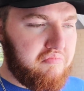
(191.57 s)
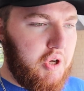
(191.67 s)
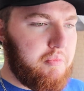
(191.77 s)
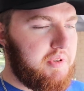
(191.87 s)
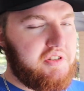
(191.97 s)

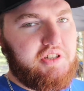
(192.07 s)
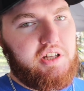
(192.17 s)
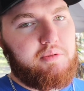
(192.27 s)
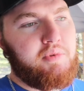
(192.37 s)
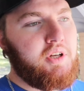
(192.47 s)
Nope, didn't
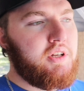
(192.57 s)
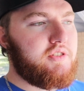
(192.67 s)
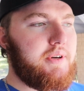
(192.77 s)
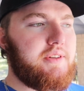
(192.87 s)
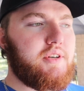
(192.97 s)
sell them.
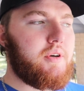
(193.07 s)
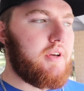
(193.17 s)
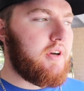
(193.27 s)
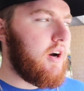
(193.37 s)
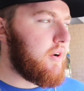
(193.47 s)
So I had to go
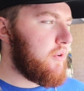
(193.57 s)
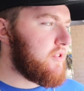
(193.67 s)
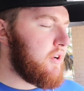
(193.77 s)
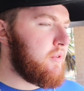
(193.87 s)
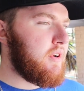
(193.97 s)
to
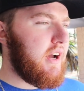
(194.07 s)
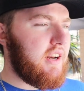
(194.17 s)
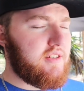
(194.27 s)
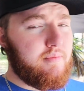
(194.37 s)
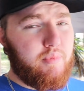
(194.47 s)
AutoZone. I
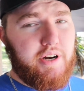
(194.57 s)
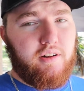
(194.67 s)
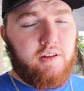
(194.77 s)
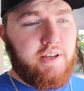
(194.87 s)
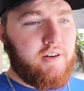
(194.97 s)
got some
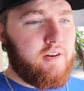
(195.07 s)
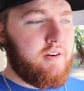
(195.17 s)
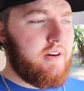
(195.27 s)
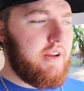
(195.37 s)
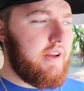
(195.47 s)
brake
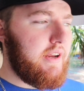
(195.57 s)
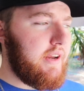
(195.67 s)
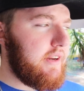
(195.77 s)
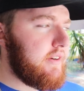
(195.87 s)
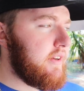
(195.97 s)
cleaner
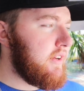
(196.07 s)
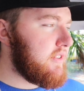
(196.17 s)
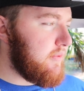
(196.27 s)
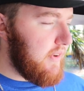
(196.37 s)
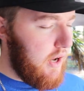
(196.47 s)
and
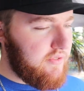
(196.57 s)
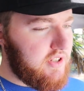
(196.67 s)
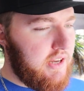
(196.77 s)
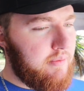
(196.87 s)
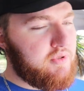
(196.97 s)
some valve
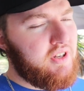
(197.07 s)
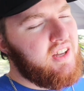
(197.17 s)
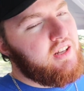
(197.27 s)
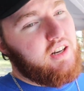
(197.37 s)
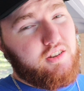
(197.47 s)
stems.
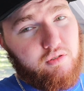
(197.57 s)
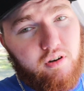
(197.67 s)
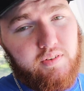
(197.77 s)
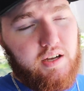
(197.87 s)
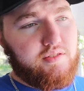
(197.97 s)
Got the
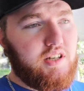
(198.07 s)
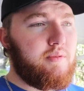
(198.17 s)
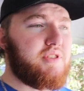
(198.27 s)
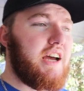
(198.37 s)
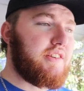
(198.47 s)
wrong valve
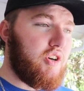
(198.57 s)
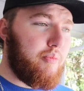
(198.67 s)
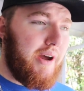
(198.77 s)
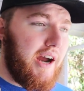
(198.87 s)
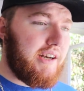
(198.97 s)
stems, had to
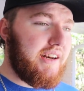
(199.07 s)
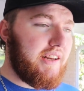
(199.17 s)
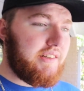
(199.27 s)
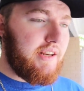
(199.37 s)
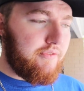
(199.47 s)
go back and
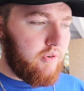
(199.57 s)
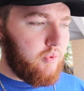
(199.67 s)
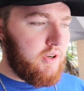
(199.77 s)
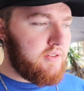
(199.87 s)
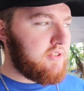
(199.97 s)
get
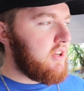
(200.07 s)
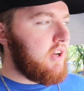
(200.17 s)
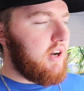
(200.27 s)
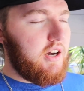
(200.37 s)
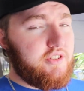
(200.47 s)
different ones.
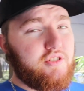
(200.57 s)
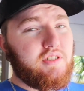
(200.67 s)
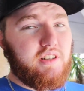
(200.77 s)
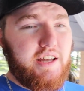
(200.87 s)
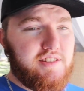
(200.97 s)
Just
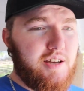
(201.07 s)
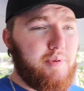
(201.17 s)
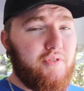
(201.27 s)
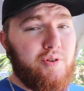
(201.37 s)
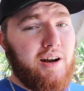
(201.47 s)
a little heads
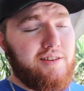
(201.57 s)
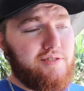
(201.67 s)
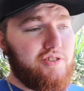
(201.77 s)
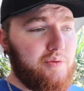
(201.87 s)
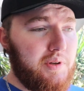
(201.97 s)
up if you guys
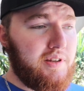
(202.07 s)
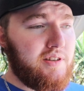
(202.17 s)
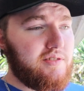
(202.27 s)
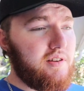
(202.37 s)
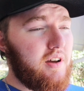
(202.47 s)
are doing
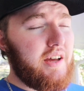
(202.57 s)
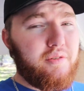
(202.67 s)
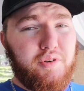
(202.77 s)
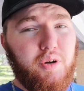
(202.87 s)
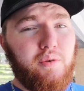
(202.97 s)
this. I
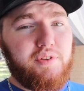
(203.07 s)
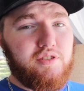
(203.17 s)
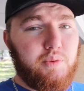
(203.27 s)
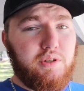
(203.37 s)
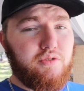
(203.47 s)
don't know if
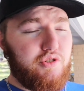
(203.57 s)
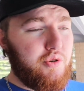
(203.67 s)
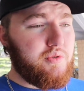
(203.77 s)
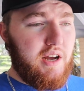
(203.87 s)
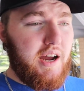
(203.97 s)
these wheels
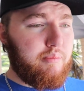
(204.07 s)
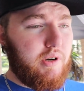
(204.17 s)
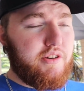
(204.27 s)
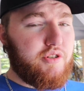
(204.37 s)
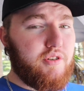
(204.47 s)
use high
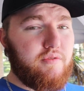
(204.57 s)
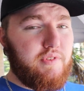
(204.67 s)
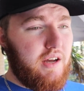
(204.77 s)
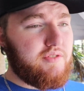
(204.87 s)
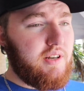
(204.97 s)
pressure
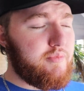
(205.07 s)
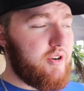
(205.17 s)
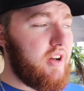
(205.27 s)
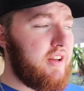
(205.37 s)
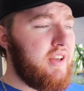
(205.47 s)
valve stems
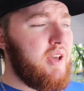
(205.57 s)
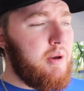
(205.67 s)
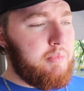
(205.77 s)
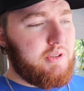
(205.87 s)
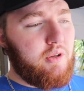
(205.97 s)
or not,
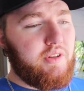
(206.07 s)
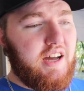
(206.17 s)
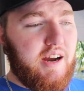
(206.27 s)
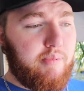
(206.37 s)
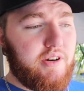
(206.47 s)
but the only
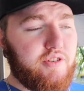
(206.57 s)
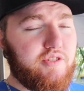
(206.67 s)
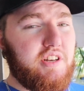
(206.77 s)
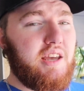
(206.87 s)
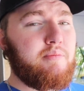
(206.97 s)
high pressure
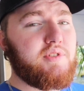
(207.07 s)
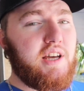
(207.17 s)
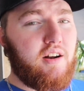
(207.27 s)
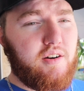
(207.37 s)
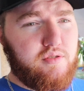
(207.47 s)
stems
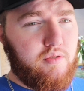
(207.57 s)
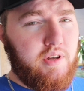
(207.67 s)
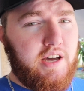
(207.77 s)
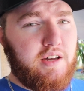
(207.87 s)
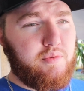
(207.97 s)
that
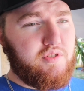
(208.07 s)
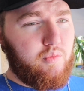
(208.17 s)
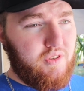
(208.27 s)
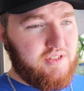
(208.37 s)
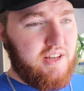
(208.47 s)
AutoZone had was the
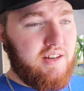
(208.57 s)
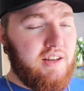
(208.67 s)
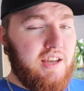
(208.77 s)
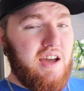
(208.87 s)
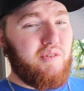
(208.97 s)
ones that
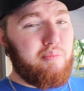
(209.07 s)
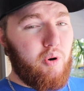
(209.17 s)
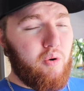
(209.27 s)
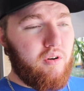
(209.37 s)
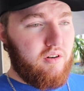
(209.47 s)
have a
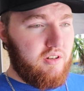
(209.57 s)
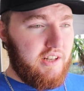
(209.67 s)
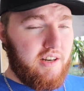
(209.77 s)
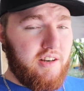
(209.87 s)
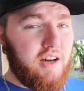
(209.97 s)
bolt or
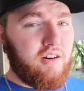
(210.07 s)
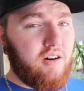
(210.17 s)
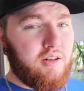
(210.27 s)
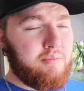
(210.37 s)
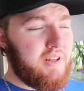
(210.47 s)
like a nut
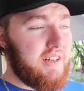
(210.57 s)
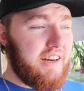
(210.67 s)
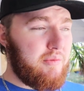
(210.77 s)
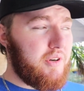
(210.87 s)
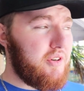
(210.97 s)
on them. And
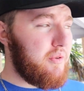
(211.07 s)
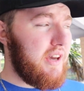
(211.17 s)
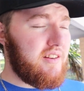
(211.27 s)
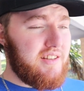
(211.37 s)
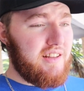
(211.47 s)
I didn't want to do
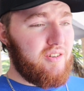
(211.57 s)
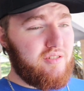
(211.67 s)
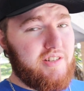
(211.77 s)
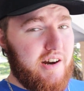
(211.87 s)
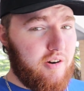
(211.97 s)
that because they
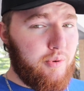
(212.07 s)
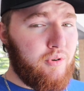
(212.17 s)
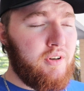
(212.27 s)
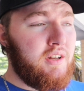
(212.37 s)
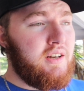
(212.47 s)
look
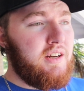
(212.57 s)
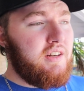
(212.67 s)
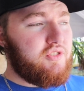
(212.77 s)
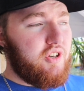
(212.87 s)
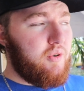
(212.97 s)
terrible.
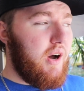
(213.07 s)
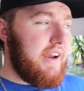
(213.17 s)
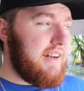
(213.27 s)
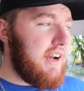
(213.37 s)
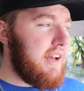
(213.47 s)
So
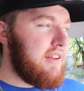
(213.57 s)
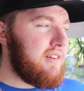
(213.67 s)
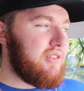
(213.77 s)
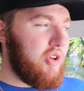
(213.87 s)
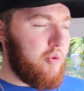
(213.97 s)
I got
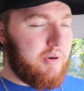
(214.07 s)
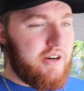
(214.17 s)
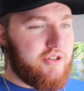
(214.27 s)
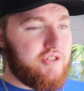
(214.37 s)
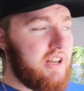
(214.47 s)
low
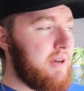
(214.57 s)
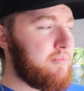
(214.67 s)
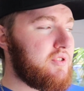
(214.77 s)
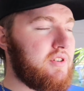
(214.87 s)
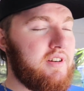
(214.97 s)
pressure
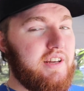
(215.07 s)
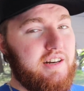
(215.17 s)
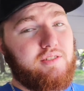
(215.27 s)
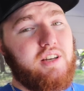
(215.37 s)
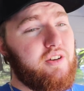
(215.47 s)
stems,
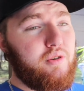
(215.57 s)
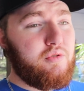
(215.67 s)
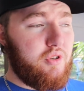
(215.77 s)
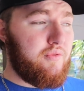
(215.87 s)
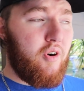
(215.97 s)
and I'll tell
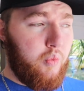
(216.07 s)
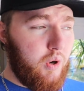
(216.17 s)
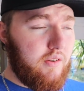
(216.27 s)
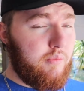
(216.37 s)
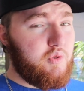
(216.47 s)
you, so far
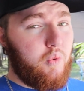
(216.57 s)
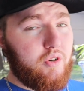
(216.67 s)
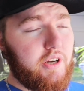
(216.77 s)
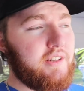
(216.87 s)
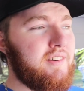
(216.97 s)
one of them's
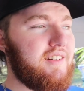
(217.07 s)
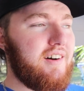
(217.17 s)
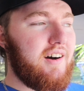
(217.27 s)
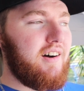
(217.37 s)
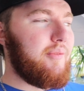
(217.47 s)
working.
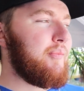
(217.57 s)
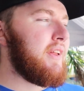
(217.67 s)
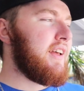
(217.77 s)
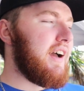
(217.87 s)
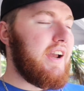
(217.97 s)

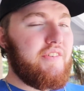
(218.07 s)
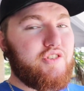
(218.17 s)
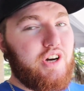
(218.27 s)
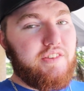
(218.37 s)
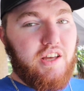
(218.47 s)
I
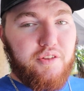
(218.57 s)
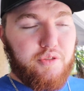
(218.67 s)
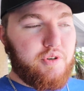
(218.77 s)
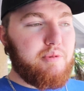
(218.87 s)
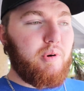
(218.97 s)
haven't tried the other
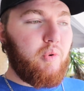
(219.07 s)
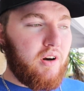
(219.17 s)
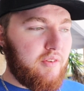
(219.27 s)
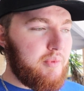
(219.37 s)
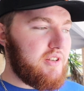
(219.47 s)
three, but
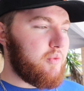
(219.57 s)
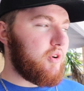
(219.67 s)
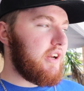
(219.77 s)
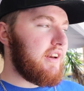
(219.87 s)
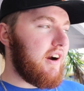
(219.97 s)
one of them is
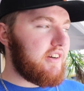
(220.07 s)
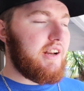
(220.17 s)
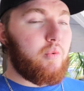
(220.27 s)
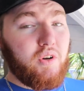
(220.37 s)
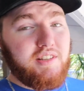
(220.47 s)
working. I already
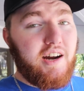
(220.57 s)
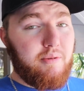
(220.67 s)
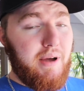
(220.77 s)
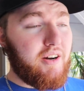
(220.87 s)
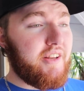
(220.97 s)
got one
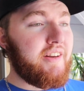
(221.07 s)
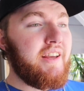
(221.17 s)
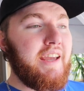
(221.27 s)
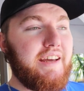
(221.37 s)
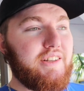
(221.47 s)
tire mounted
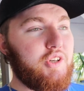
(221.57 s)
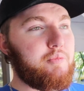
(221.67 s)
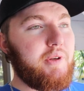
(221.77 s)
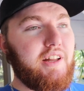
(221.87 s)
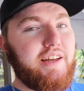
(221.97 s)
and it
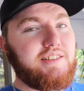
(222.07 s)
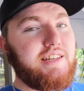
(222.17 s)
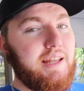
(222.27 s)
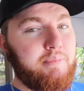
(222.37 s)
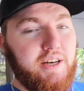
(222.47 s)
took me like
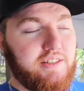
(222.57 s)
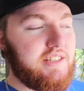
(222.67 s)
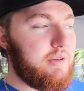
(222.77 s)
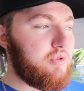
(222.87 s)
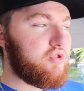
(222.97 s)
10
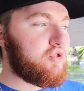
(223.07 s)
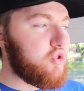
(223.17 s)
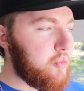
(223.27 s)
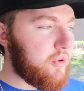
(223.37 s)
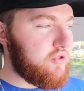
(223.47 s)
minutes. It was
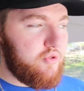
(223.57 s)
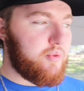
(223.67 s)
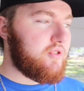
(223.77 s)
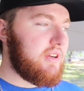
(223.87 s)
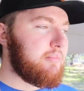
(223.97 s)
super,
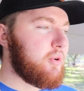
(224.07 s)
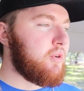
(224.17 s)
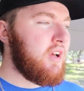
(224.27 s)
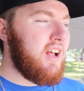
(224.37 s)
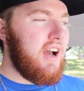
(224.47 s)
super
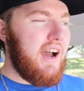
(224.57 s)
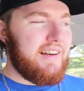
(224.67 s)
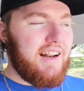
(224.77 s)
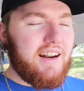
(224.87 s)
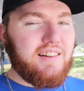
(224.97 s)
simple.
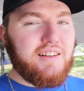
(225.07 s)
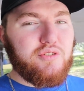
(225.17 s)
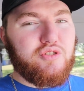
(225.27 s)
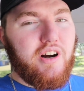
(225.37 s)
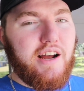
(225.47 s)
I got a
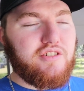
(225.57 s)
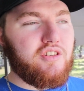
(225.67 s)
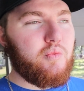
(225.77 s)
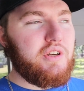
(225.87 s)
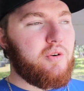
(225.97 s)
little scratch
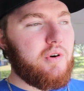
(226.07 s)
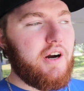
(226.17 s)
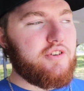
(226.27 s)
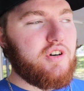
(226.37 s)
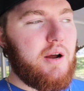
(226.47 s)
on the wheel
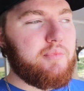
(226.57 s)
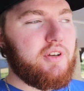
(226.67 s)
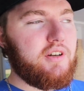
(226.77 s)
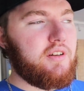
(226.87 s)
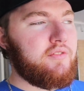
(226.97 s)
where I dropped
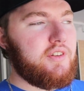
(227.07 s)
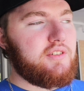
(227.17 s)
the